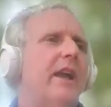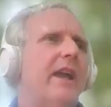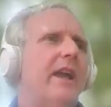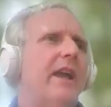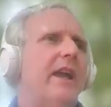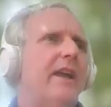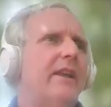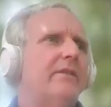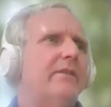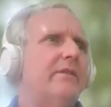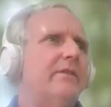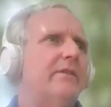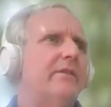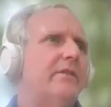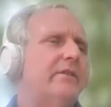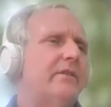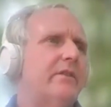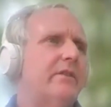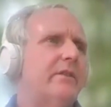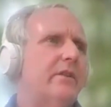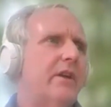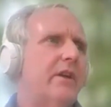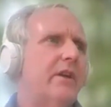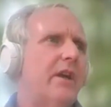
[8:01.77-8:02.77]
And
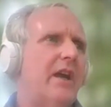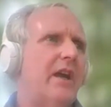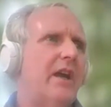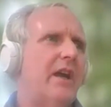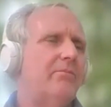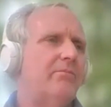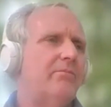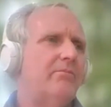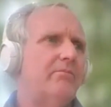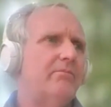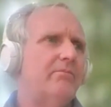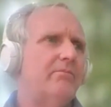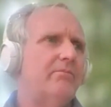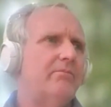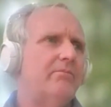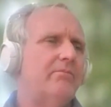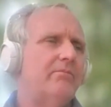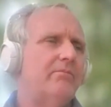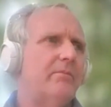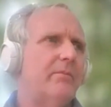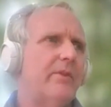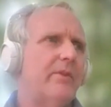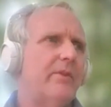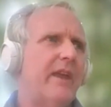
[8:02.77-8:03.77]

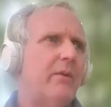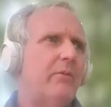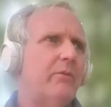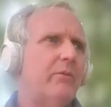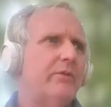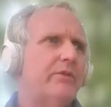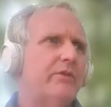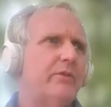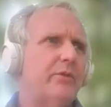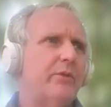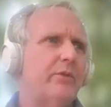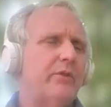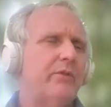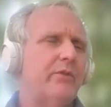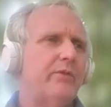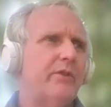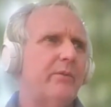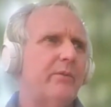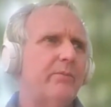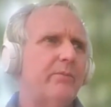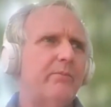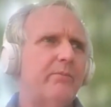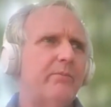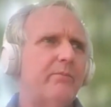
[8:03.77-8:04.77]
that was sort of
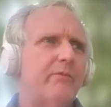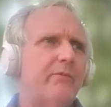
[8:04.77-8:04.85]
the